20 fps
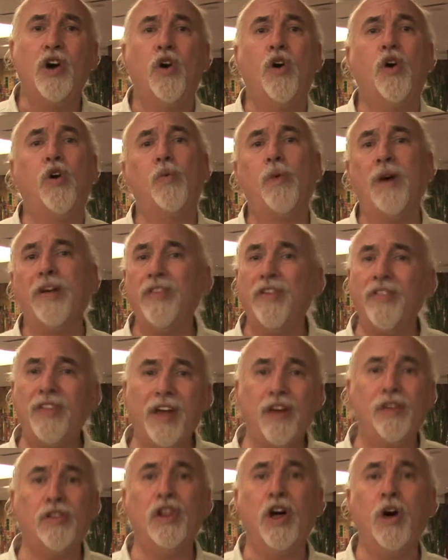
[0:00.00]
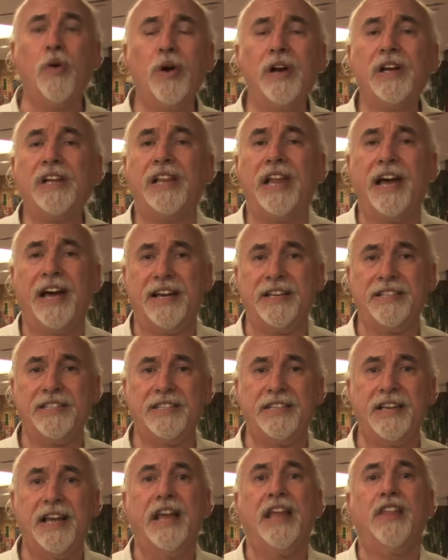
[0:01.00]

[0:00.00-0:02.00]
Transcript: or whether they're lower class.